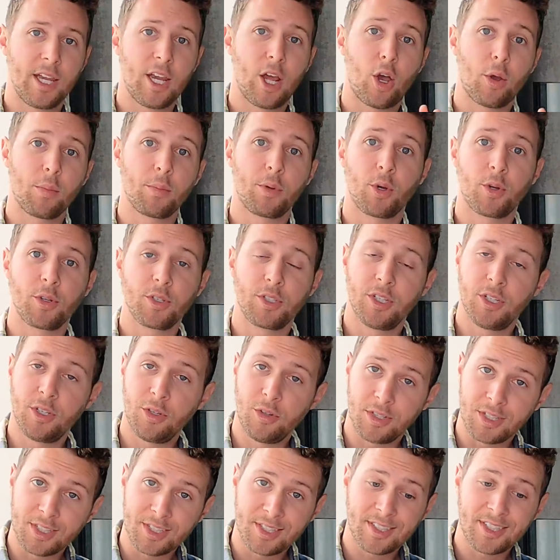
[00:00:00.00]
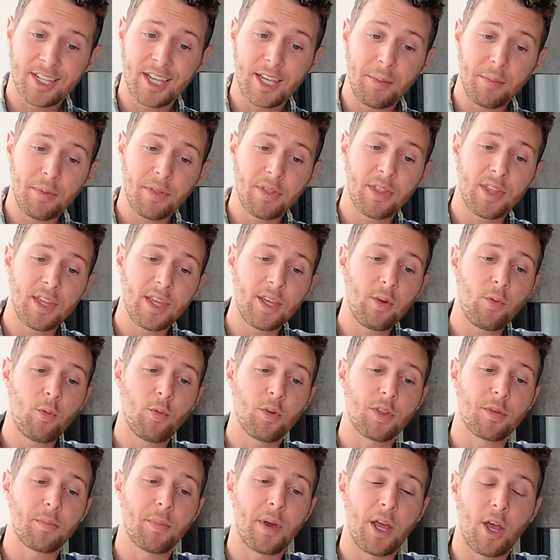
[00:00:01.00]
Now I'm going to do the same thing
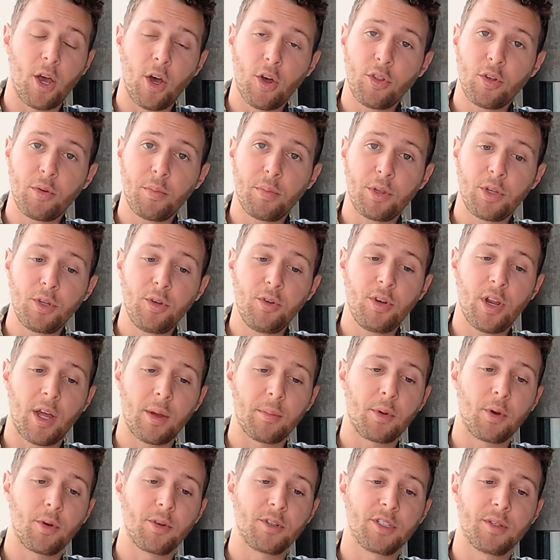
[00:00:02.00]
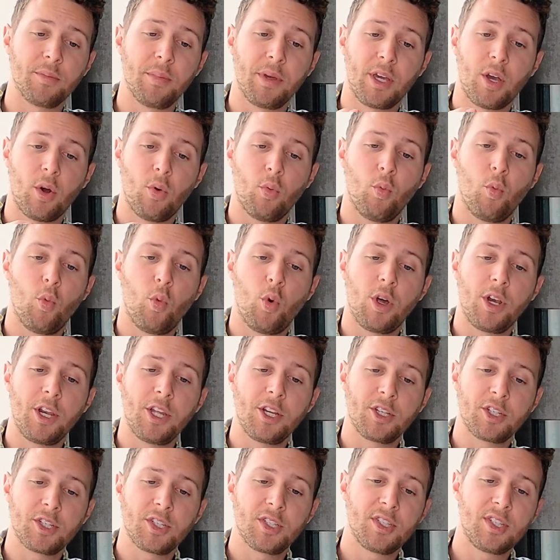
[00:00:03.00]
with my other balloon. I'm going to make a one
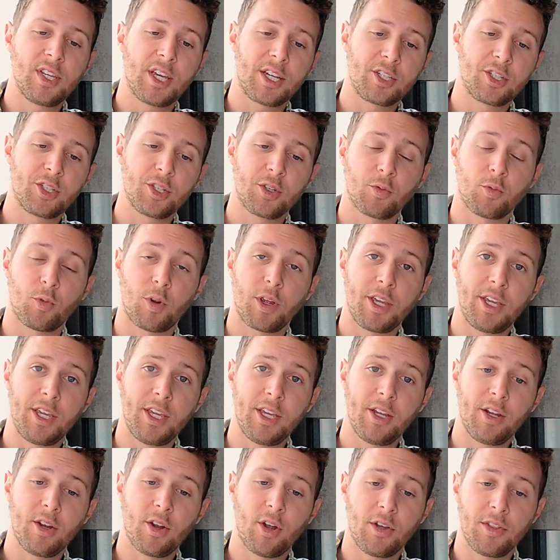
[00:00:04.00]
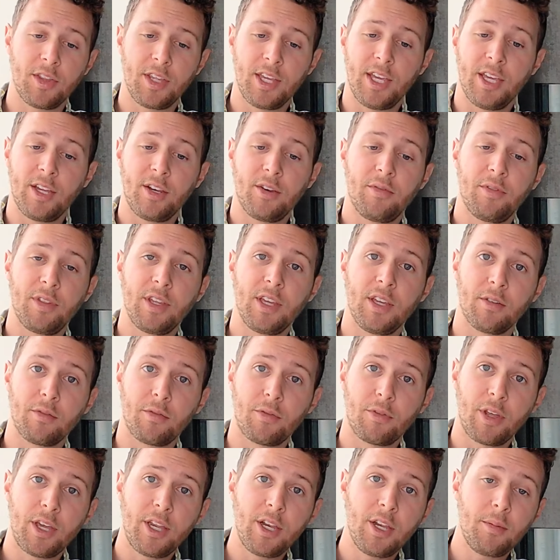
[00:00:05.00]
inch section right here on the end of the
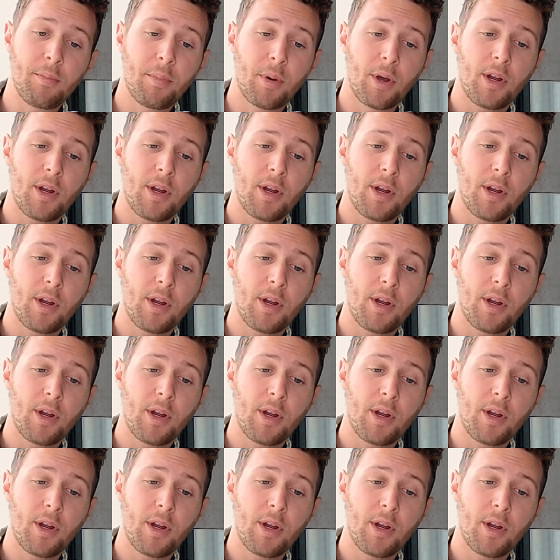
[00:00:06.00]
inflated